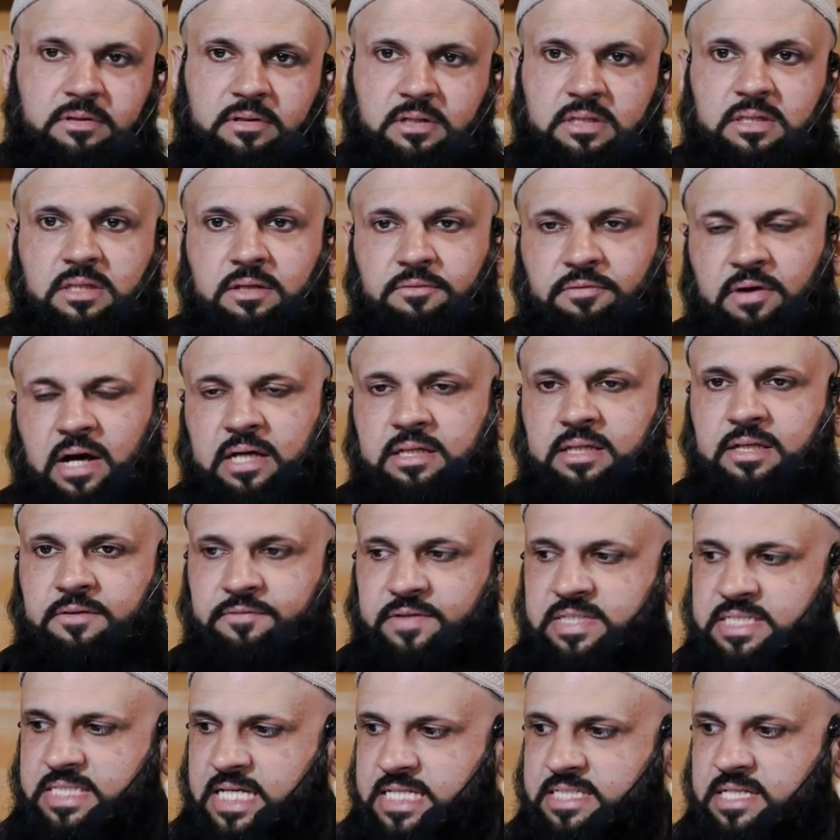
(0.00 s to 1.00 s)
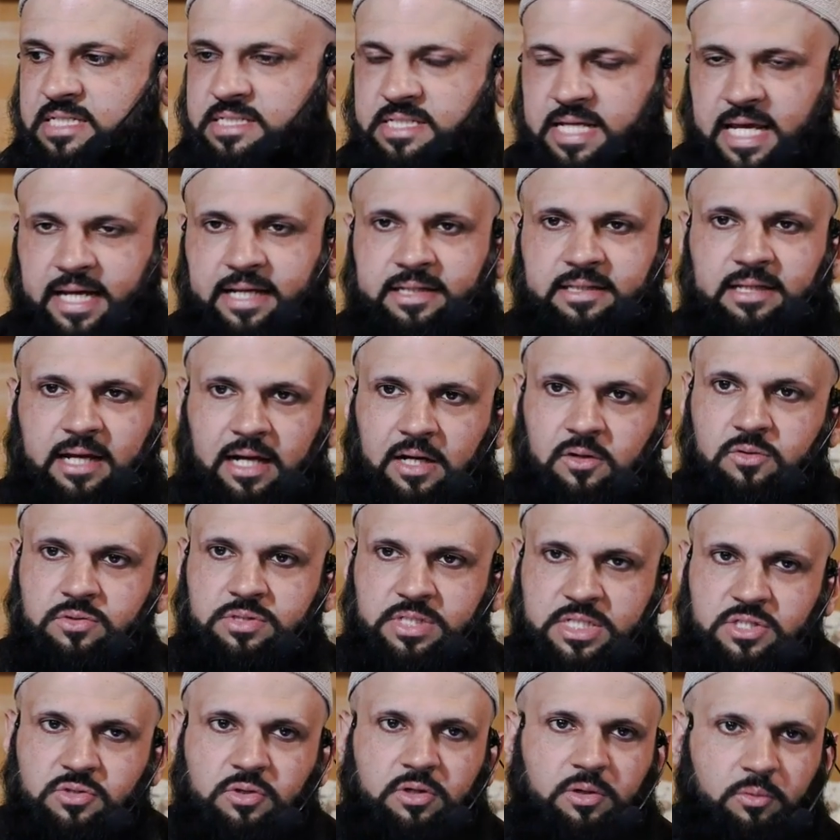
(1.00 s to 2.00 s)
The father, if he sees a snake in the house,
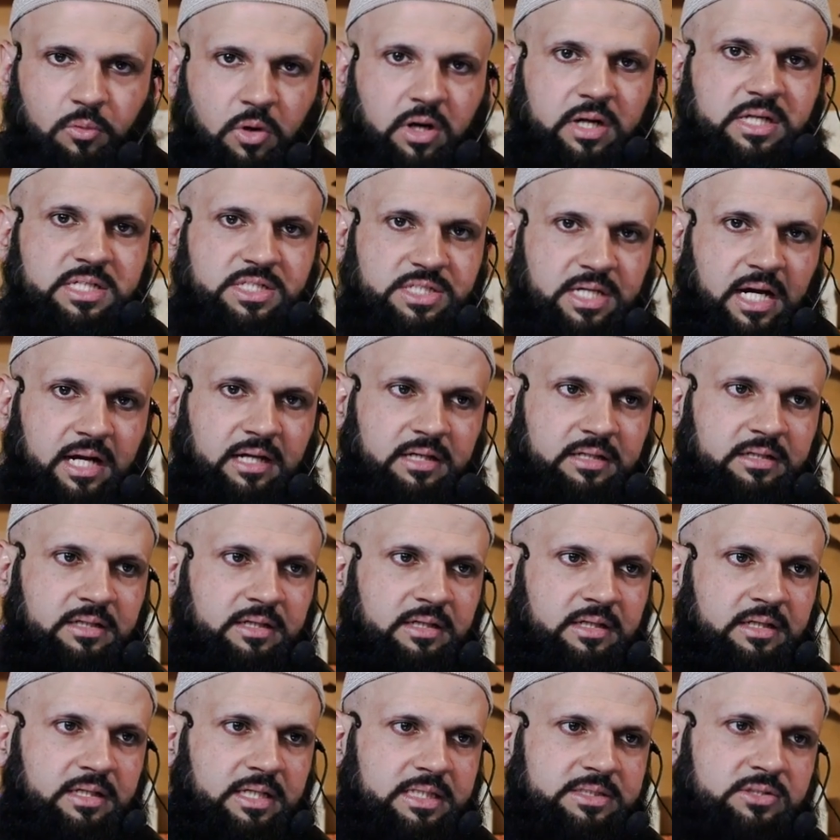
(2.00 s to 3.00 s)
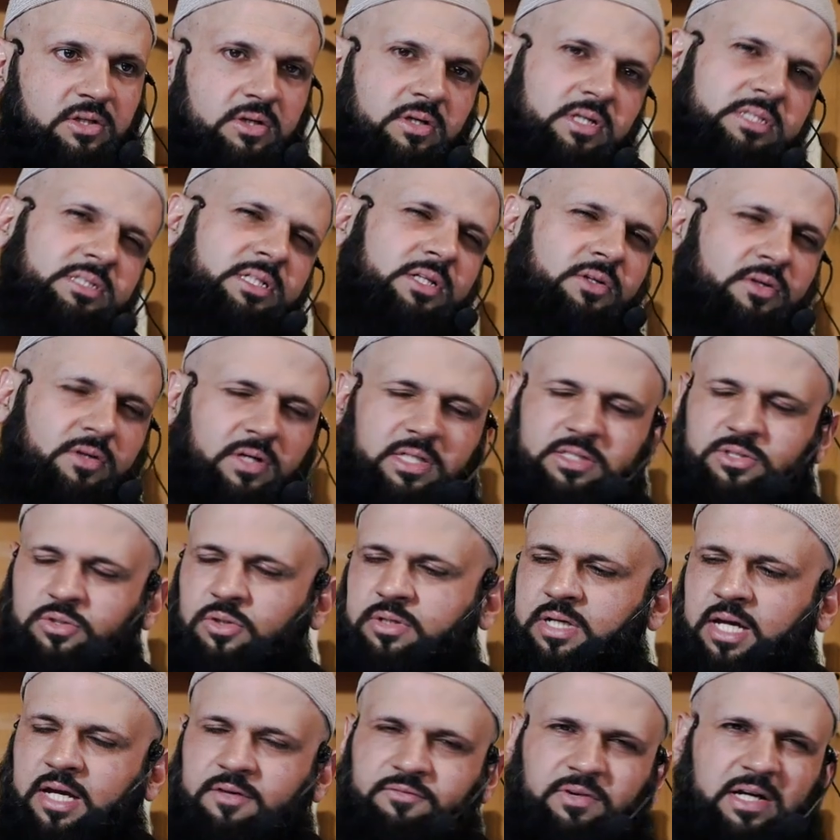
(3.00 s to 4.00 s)
he's going to warn his child. He's not going to say, no, no, it's
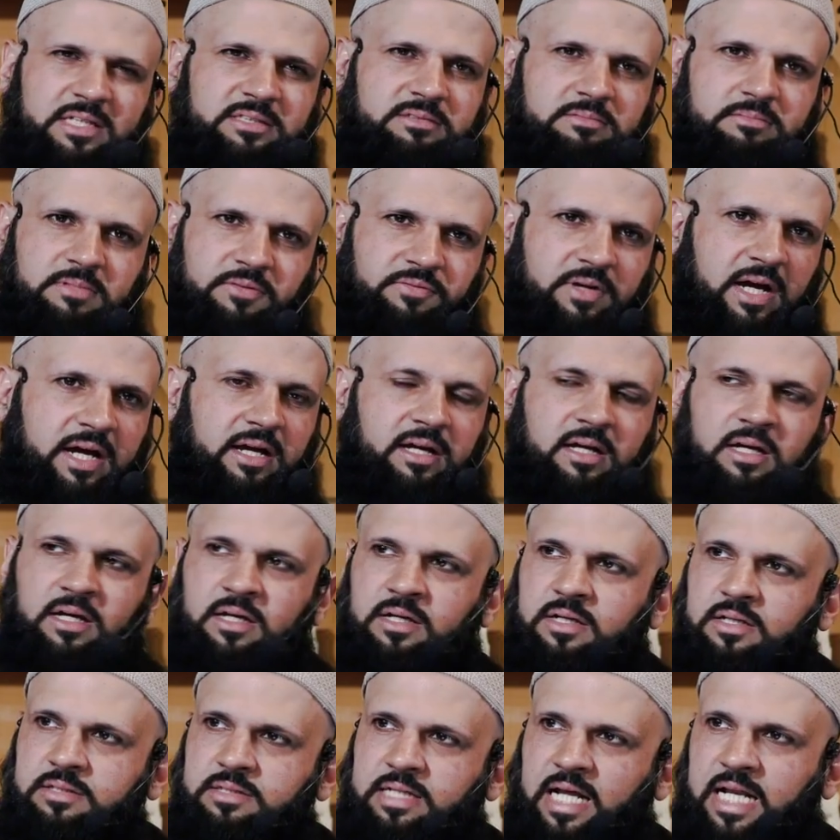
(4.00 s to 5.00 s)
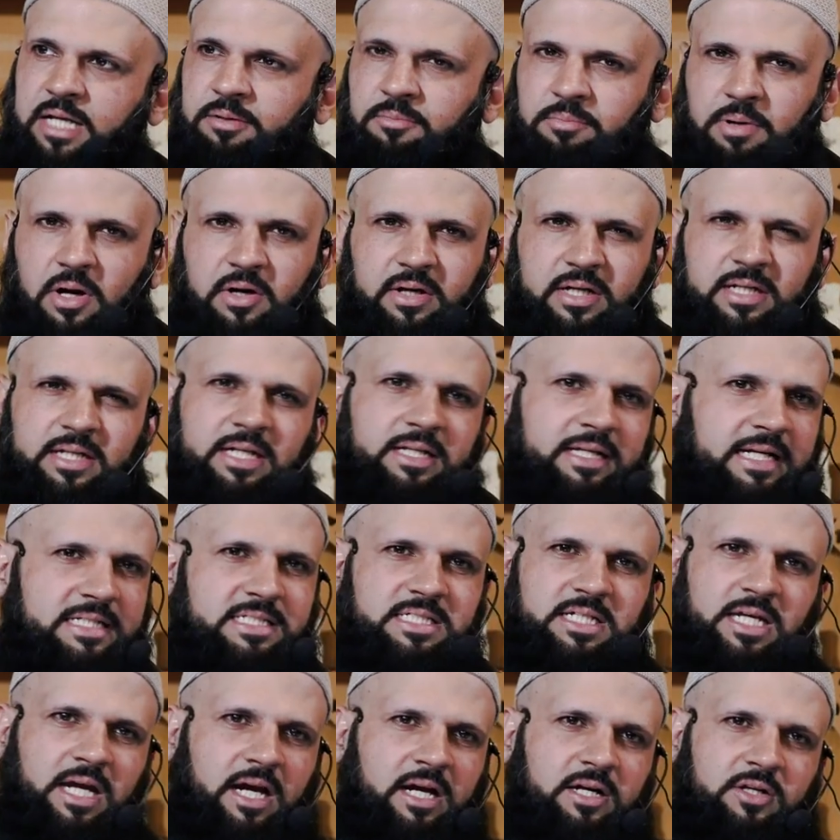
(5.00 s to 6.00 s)
okay. If I, if I tell him about it, he'll get
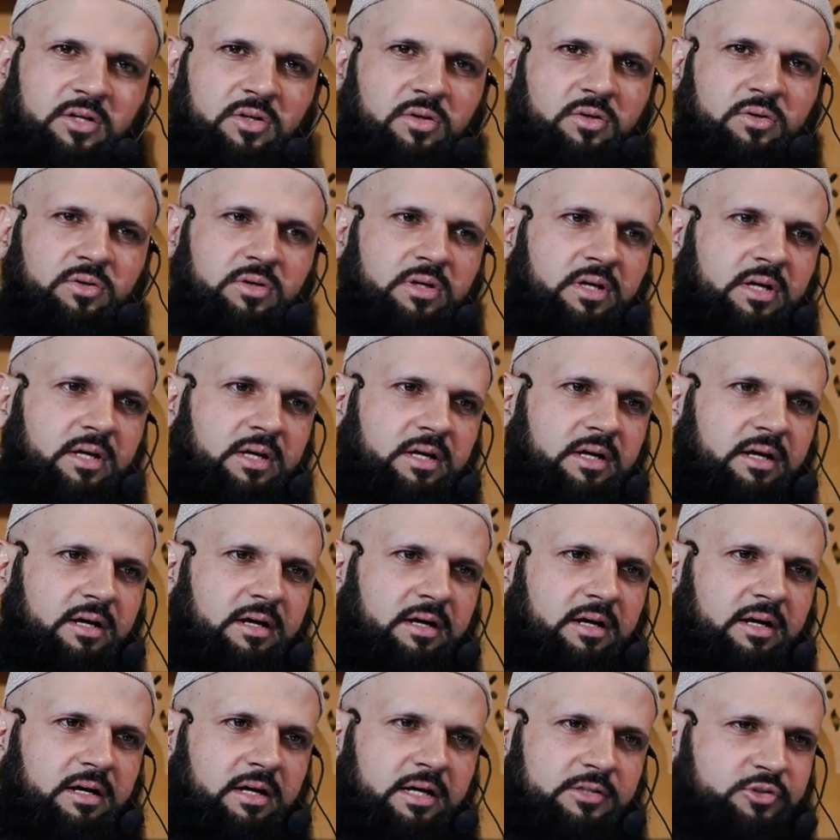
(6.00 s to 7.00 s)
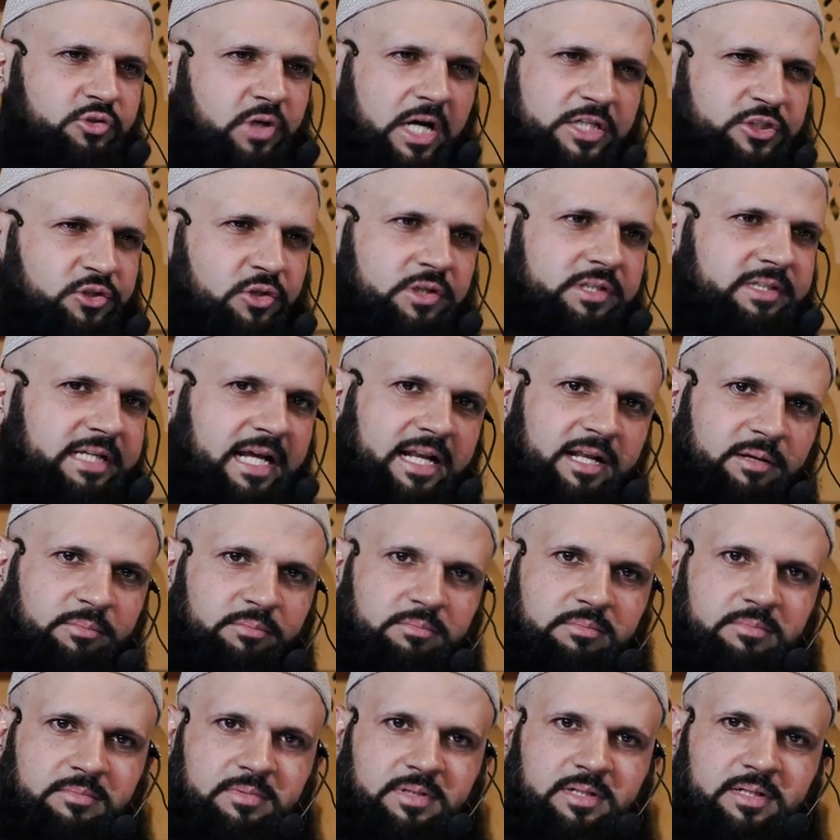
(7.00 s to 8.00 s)
scared, you know. Uh, so I shouldn't tell
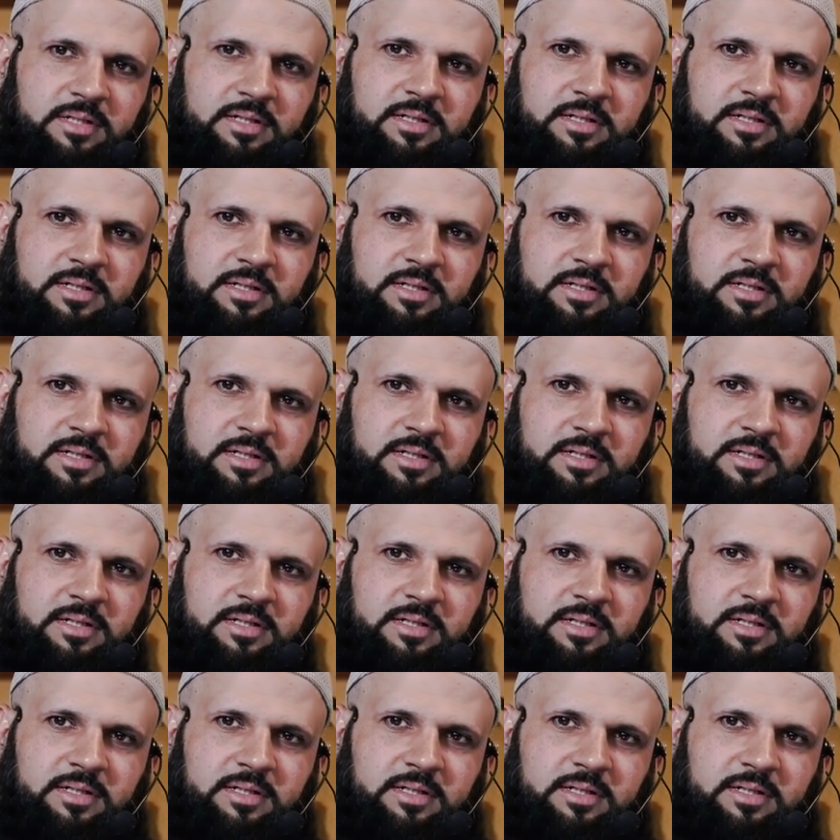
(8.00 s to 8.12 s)
him.